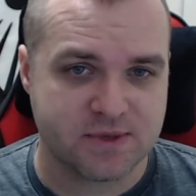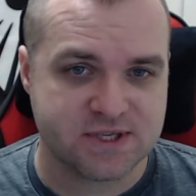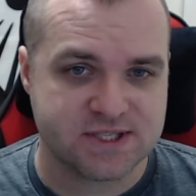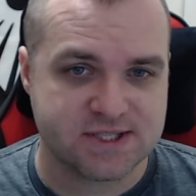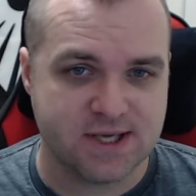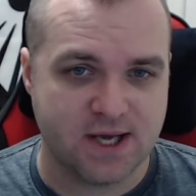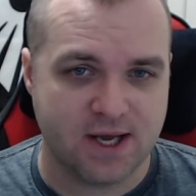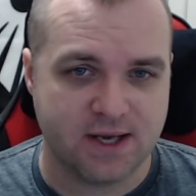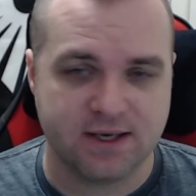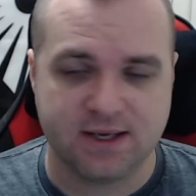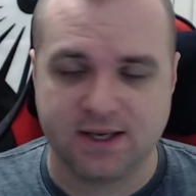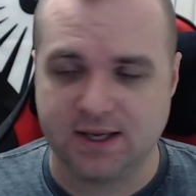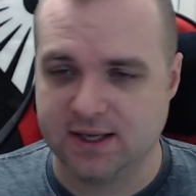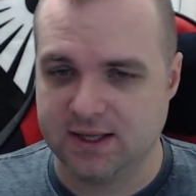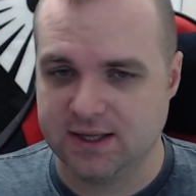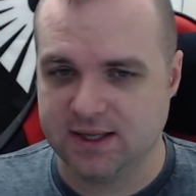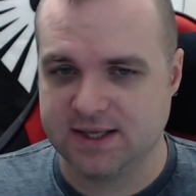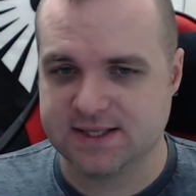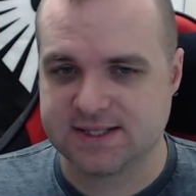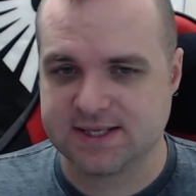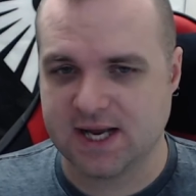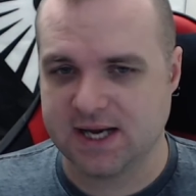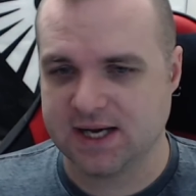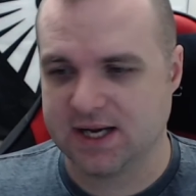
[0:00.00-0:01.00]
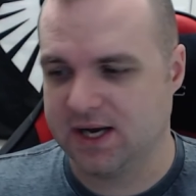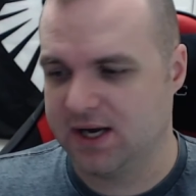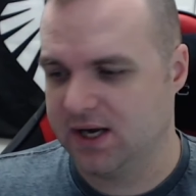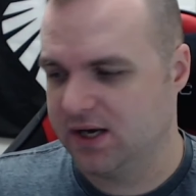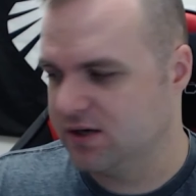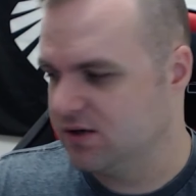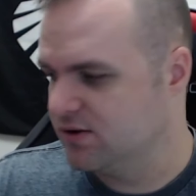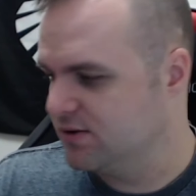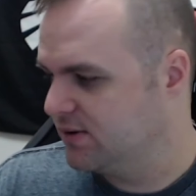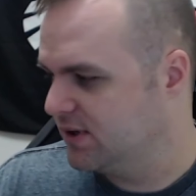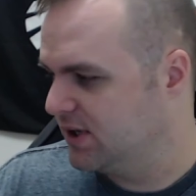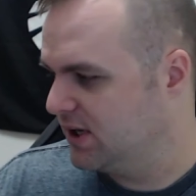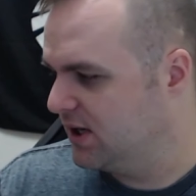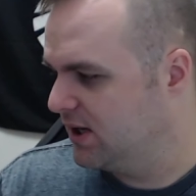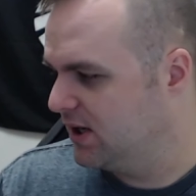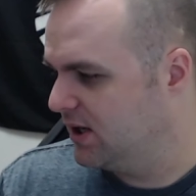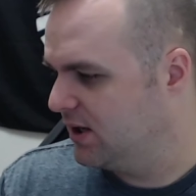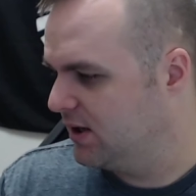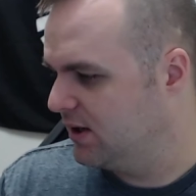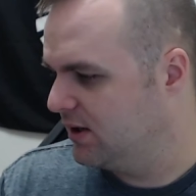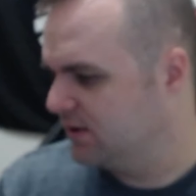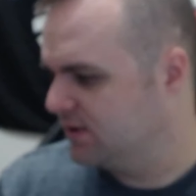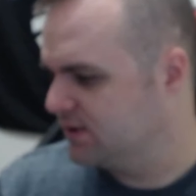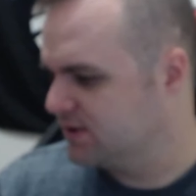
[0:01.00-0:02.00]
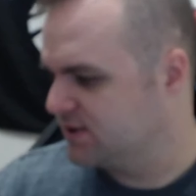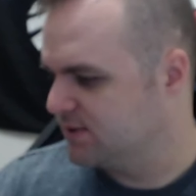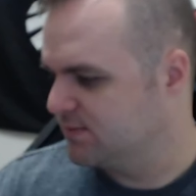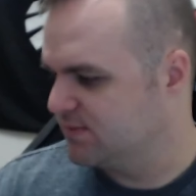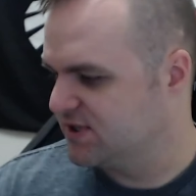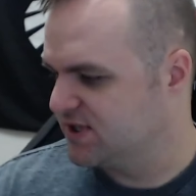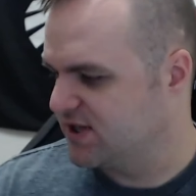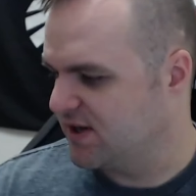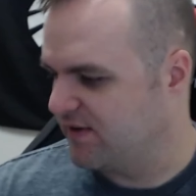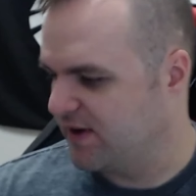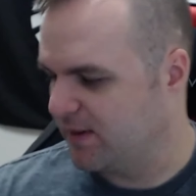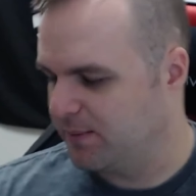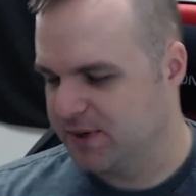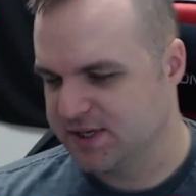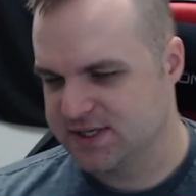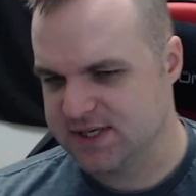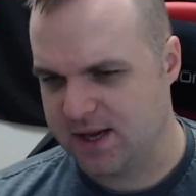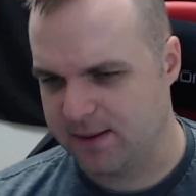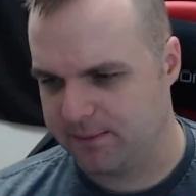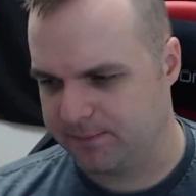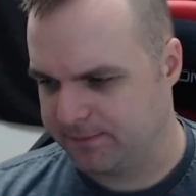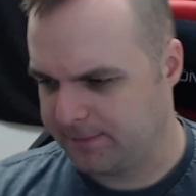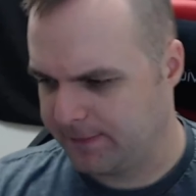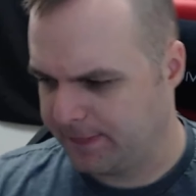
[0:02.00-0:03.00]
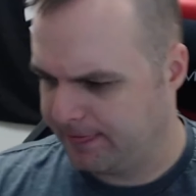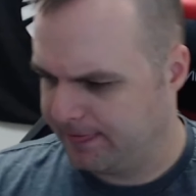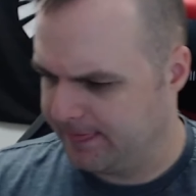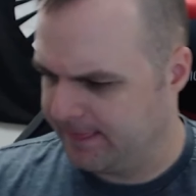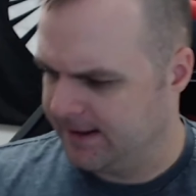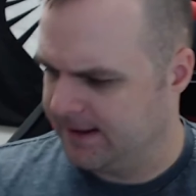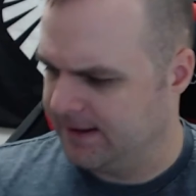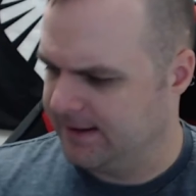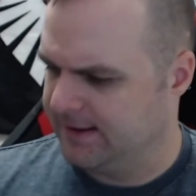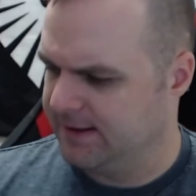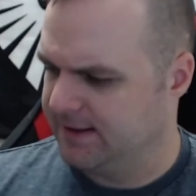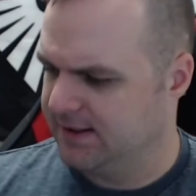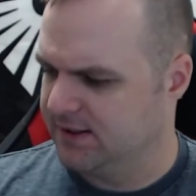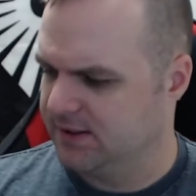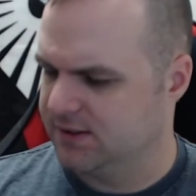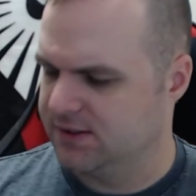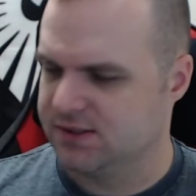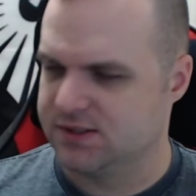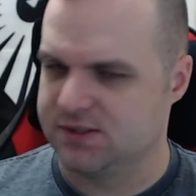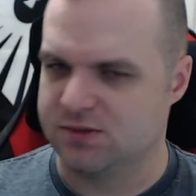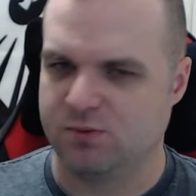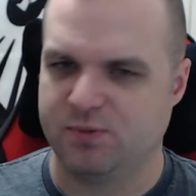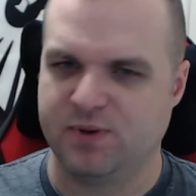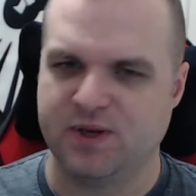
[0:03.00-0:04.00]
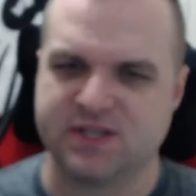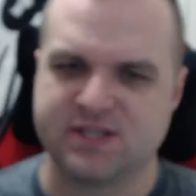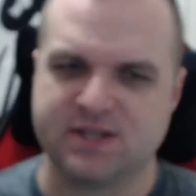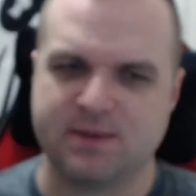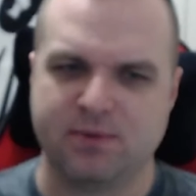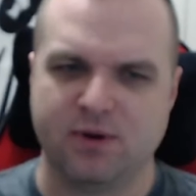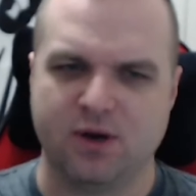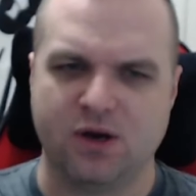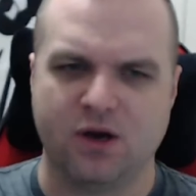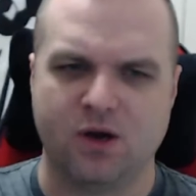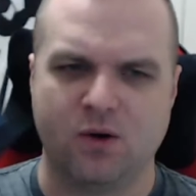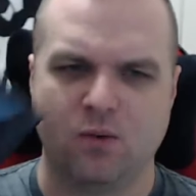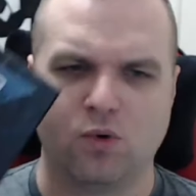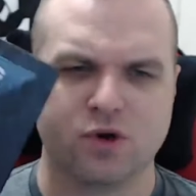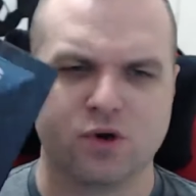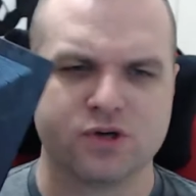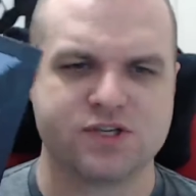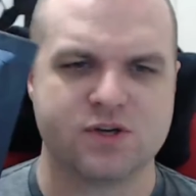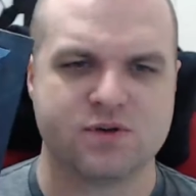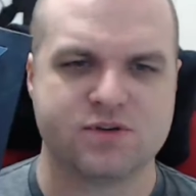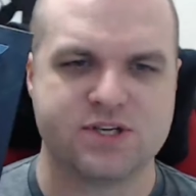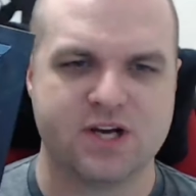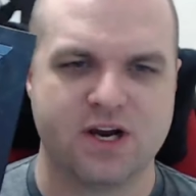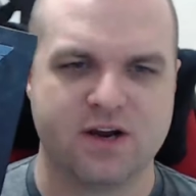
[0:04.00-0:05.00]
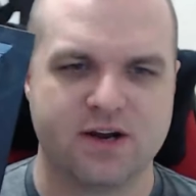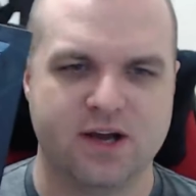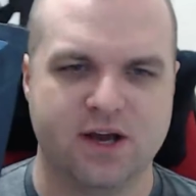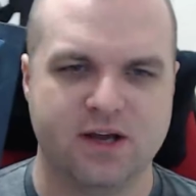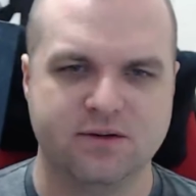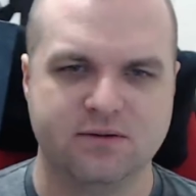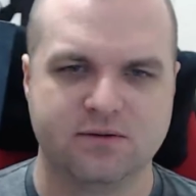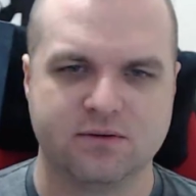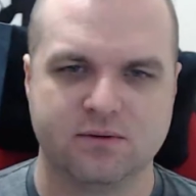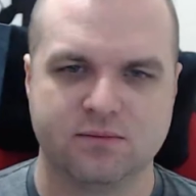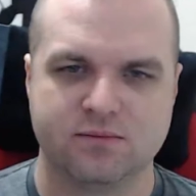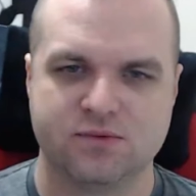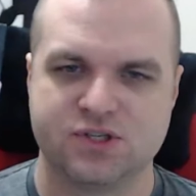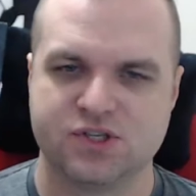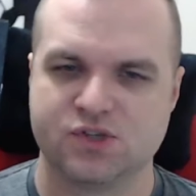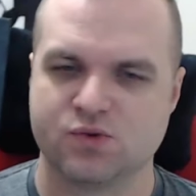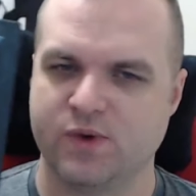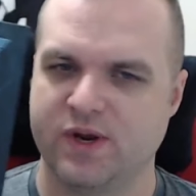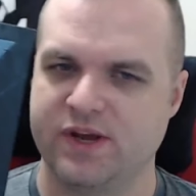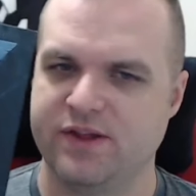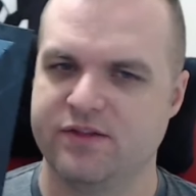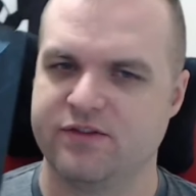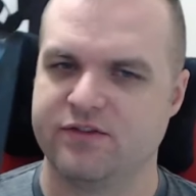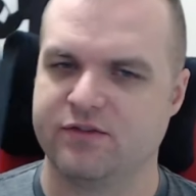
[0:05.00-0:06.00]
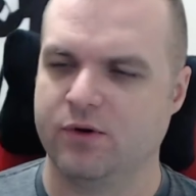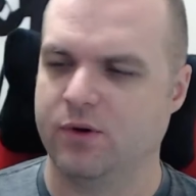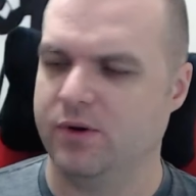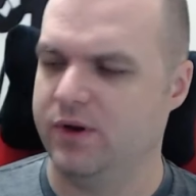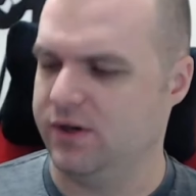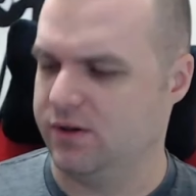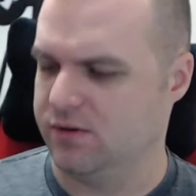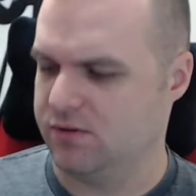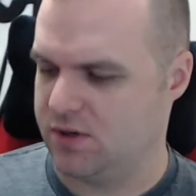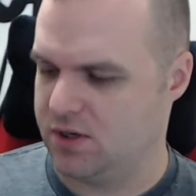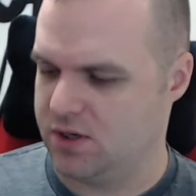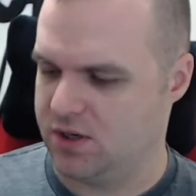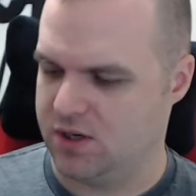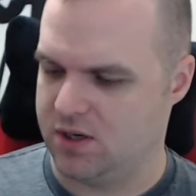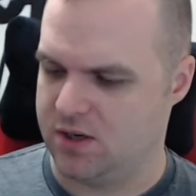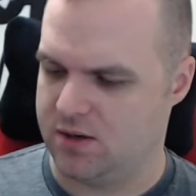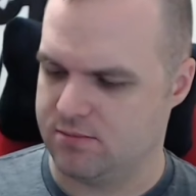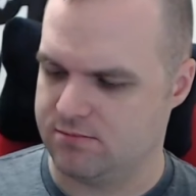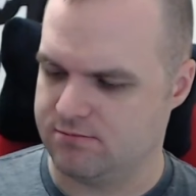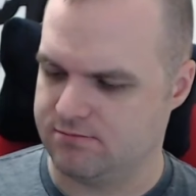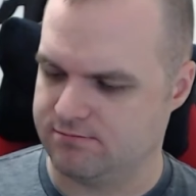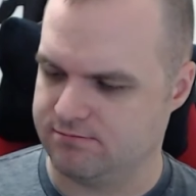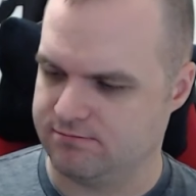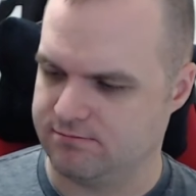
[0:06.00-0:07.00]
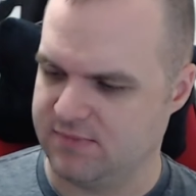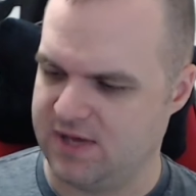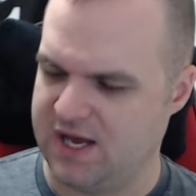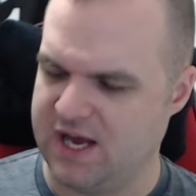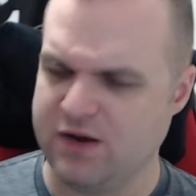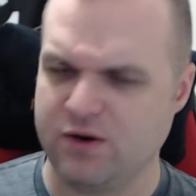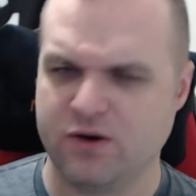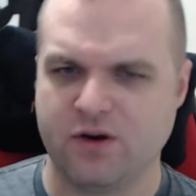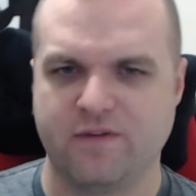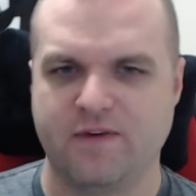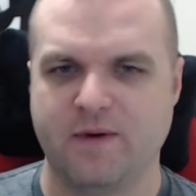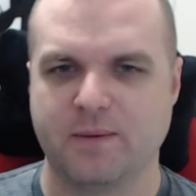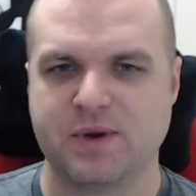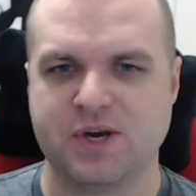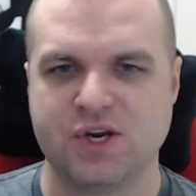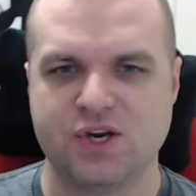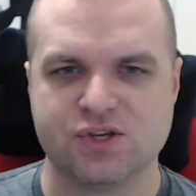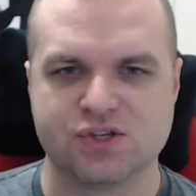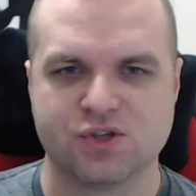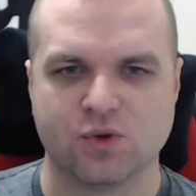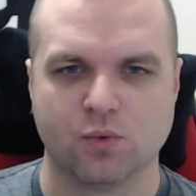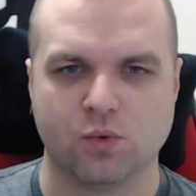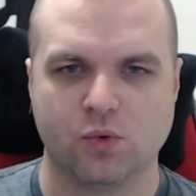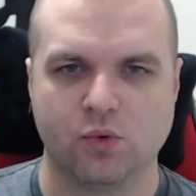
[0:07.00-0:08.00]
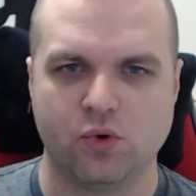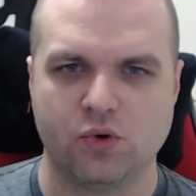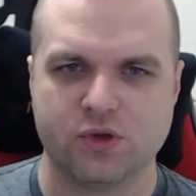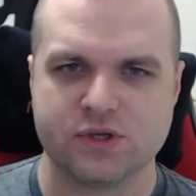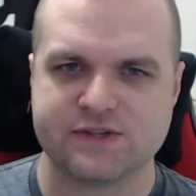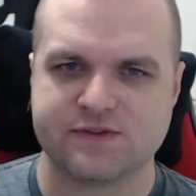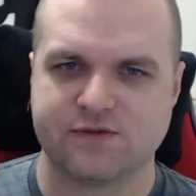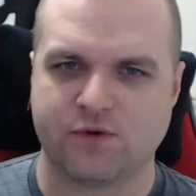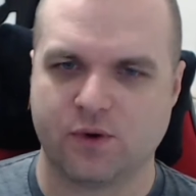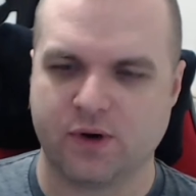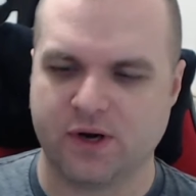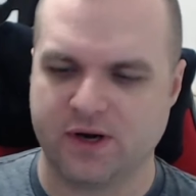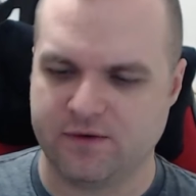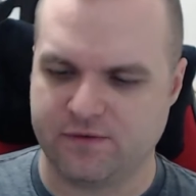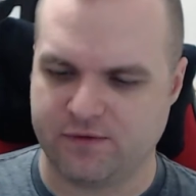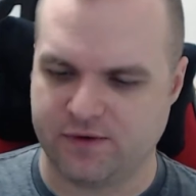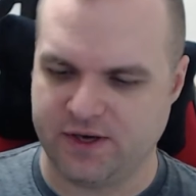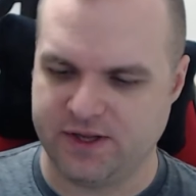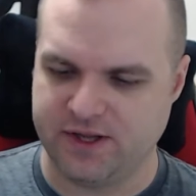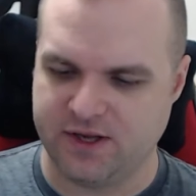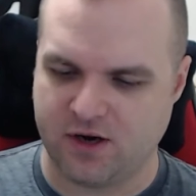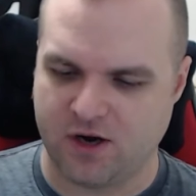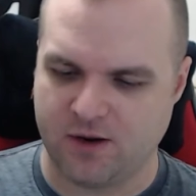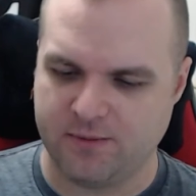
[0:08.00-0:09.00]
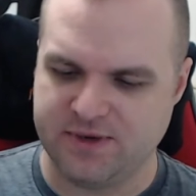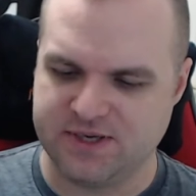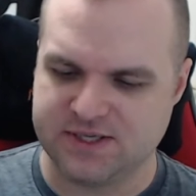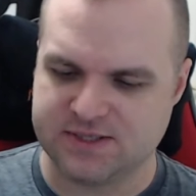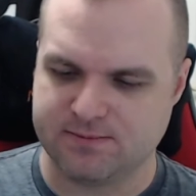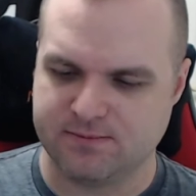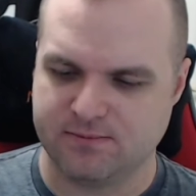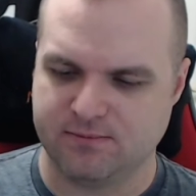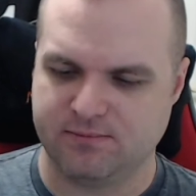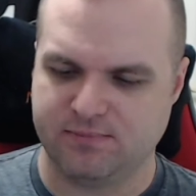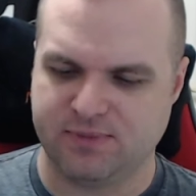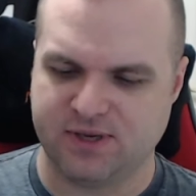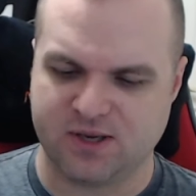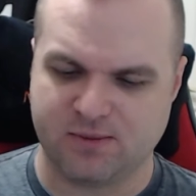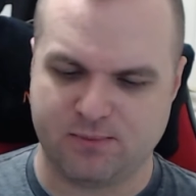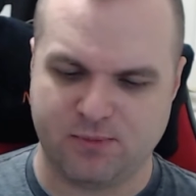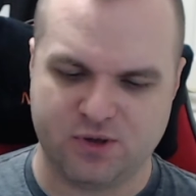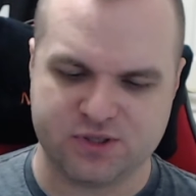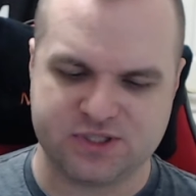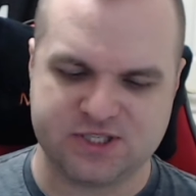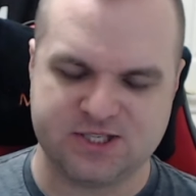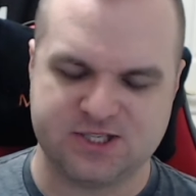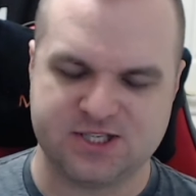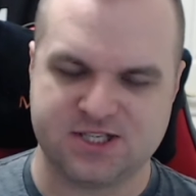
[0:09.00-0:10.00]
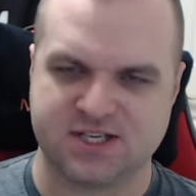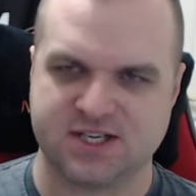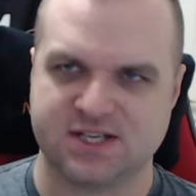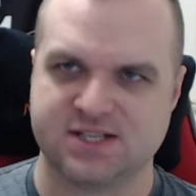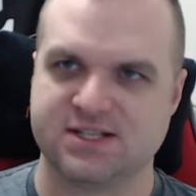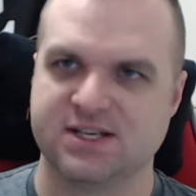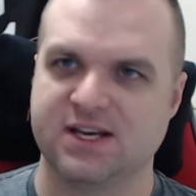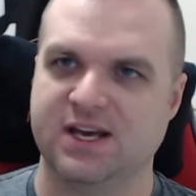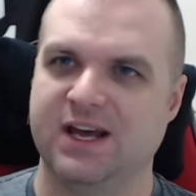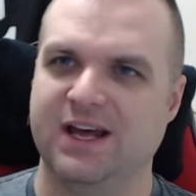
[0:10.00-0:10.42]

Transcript: done, let's kind of get into some stuff I picked up. So we picked up Warzone Pterodon, just reading through it. I don't know if I'm going to use the rules for it for any of the armies, mostly just because